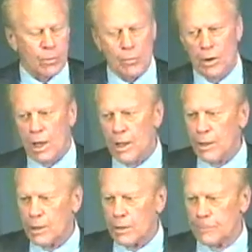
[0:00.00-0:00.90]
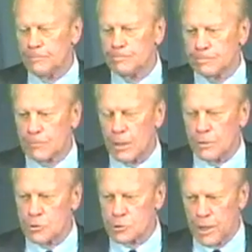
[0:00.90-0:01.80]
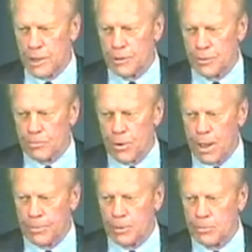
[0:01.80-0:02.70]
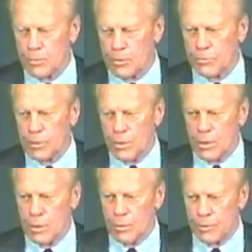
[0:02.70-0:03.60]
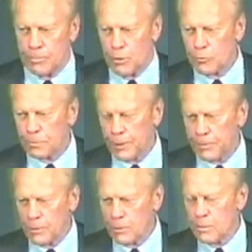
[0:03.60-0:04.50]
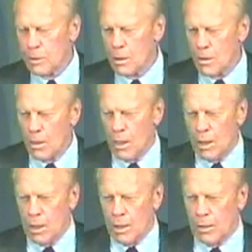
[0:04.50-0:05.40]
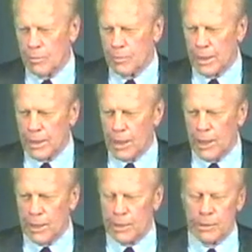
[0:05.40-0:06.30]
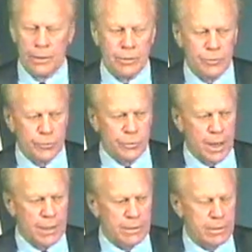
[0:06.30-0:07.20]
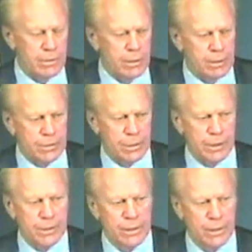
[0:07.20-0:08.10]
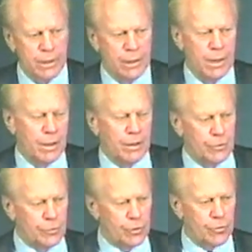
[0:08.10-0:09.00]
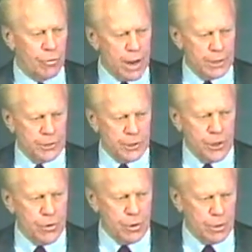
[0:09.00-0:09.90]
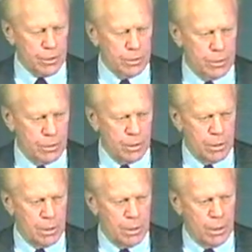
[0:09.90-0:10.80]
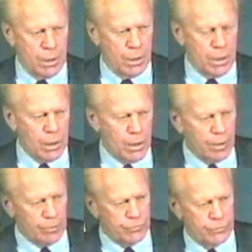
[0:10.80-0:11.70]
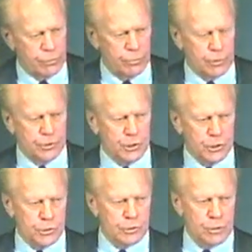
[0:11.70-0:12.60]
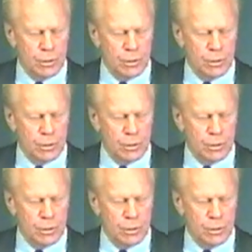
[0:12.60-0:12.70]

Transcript: Well, I understand the problem of the boat people, but I do not think under the criteria of, which is,